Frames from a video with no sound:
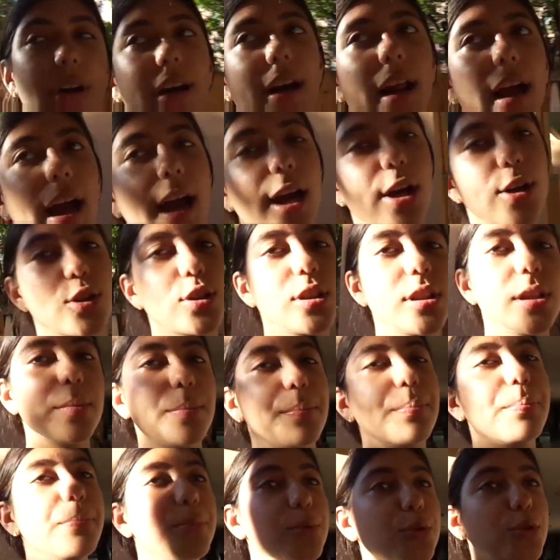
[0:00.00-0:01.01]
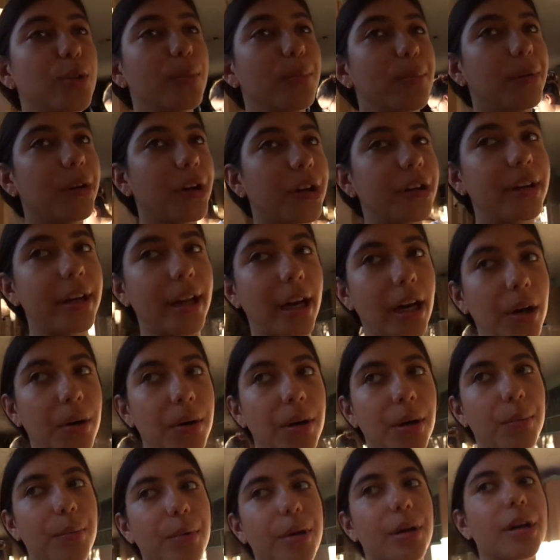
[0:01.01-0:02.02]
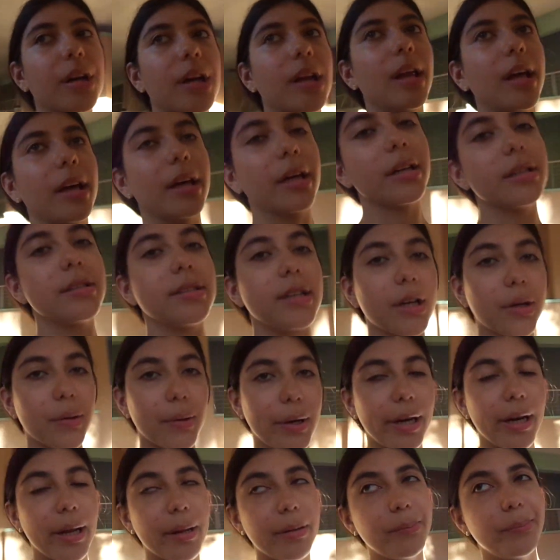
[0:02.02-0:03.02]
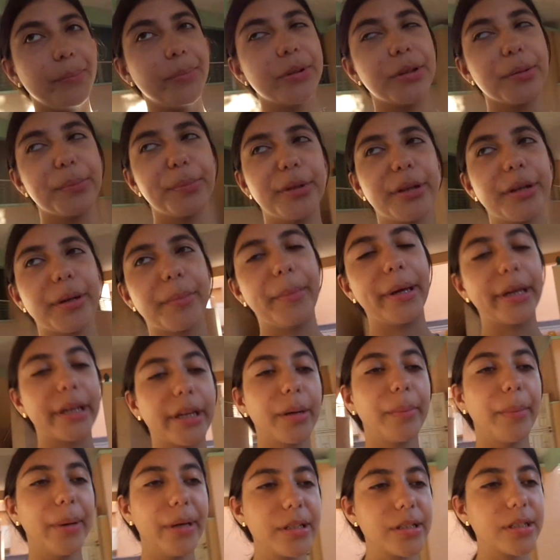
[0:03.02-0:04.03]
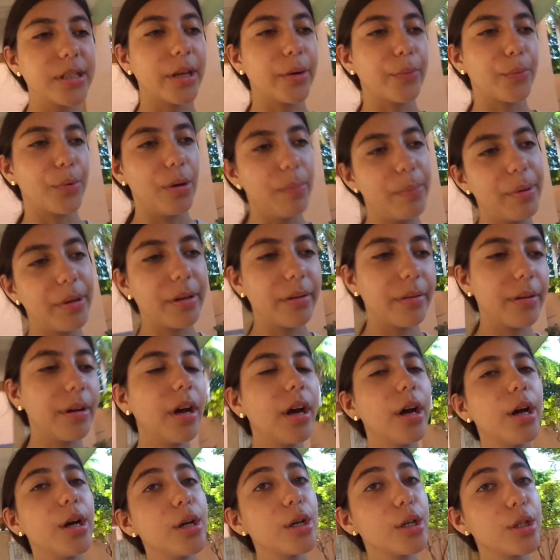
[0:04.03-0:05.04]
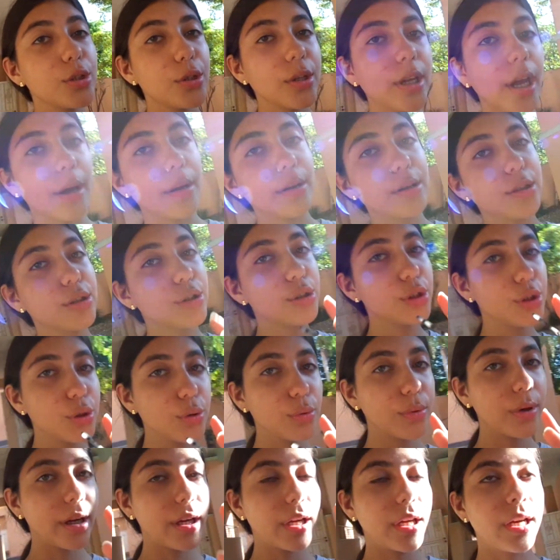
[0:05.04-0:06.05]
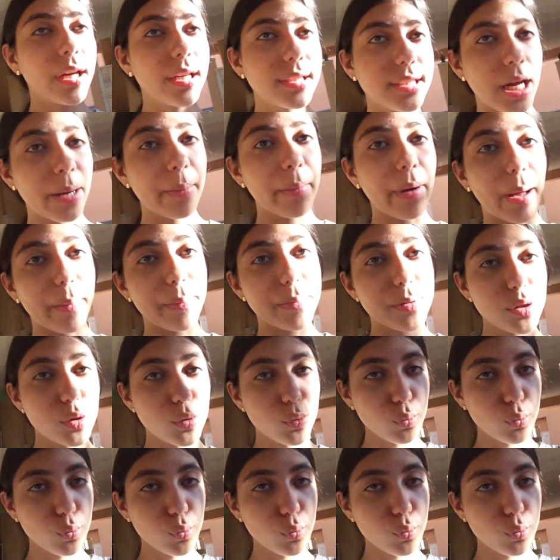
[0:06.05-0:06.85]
gonna actually do the blood now, and we're gonna like decorate and put the blood and make it a mess and rip it. So yeah, see you in a time lapse.